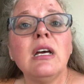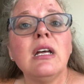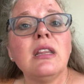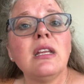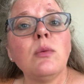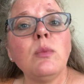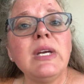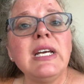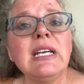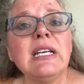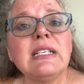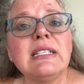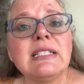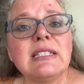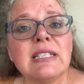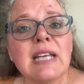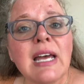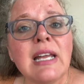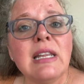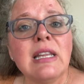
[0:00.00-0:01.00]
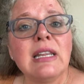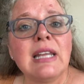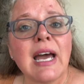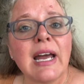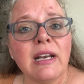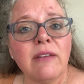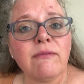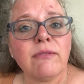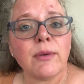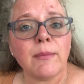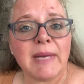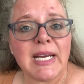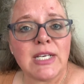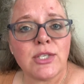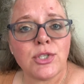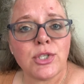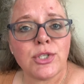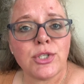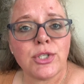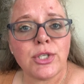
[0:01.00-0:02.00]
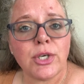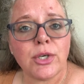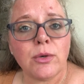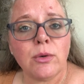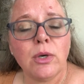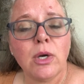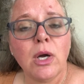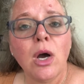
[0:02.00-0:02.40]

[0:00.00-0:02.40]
that we could send that information to.